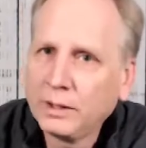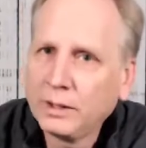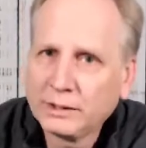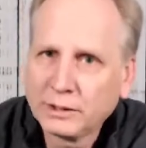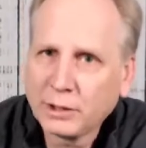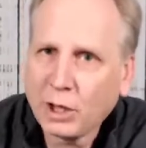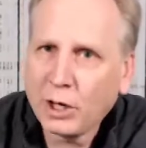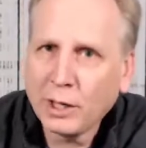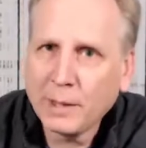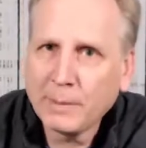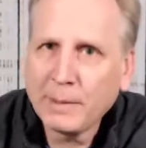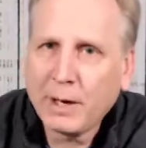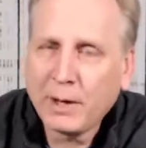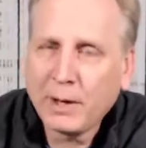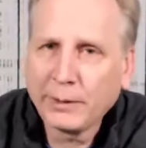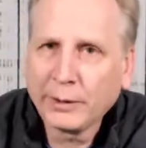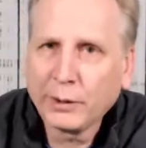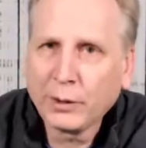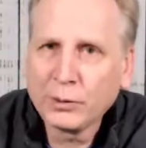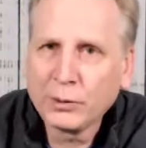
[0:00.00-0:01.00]
Talk
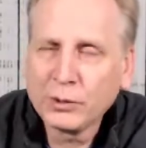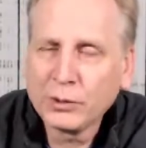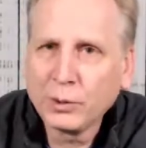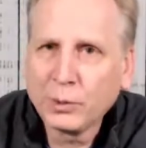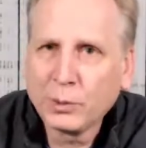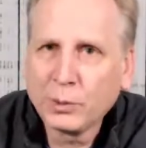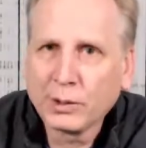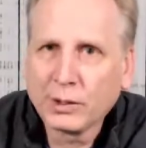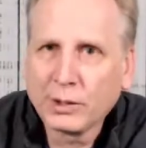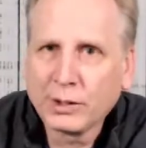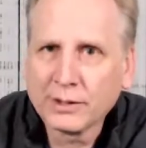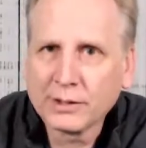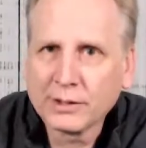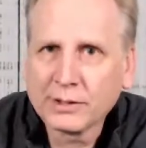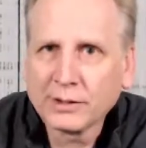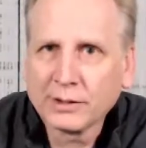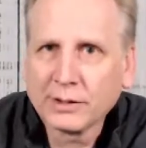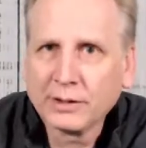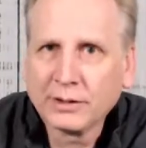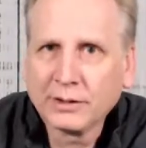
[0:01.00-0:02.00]
about those two words.
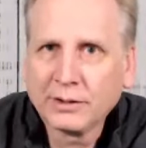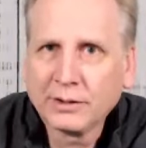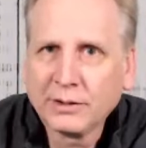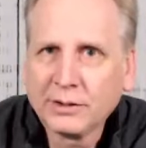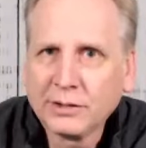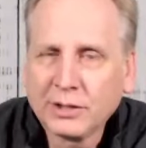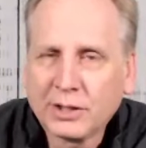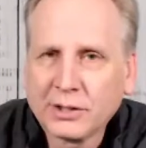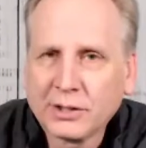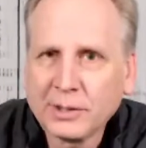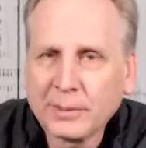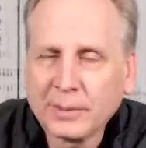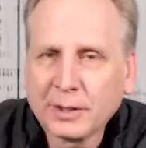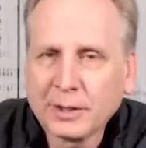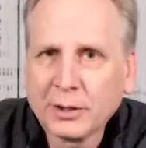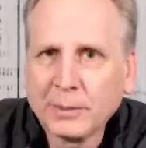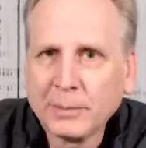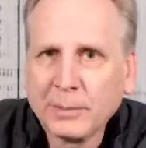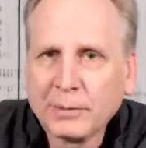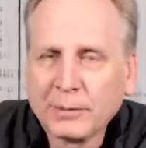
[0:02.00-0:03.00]
You shared something
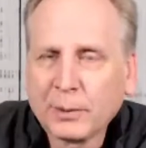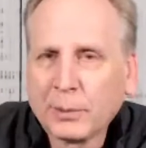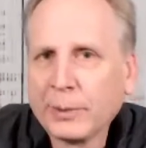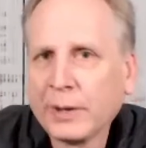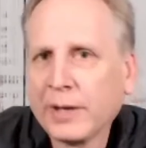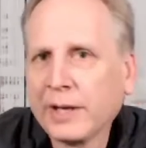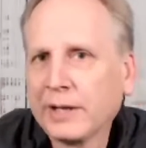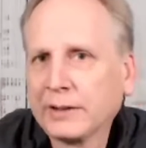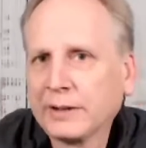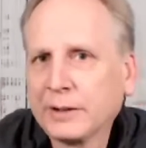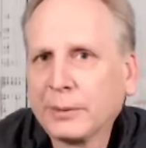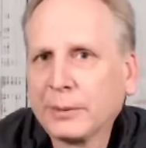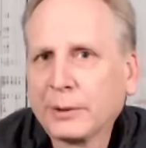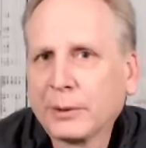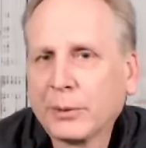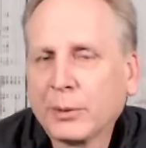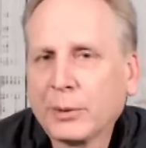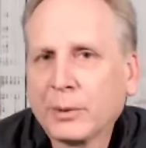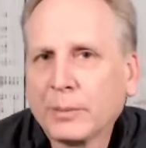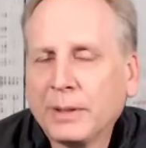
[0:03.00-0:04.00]
good before we hit the
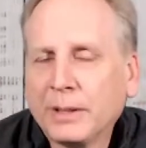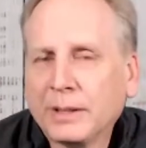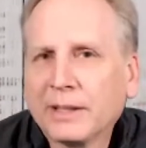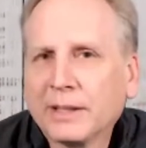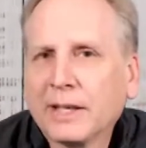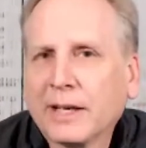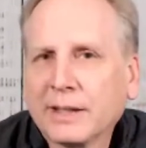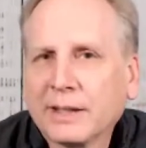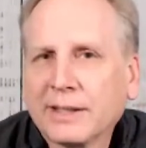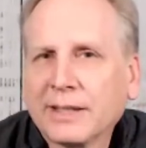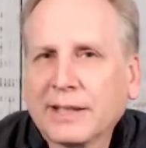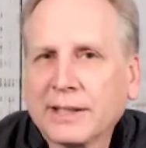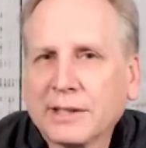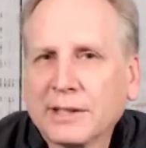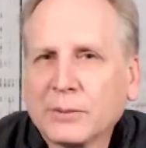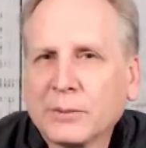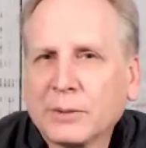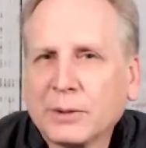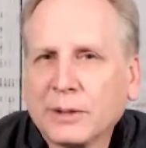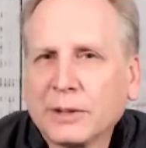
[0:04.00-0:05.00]
record button that I think
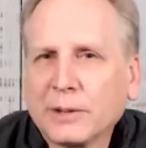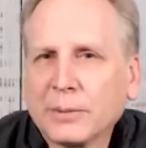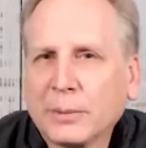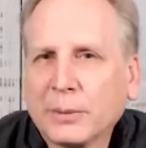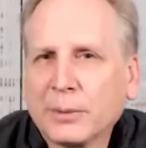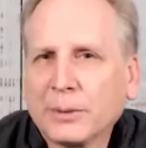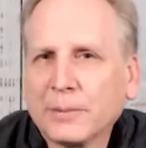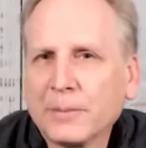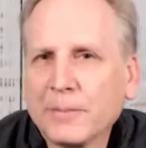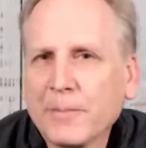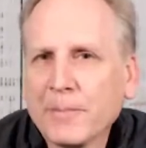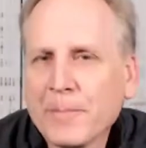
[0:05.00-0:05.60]
is really important.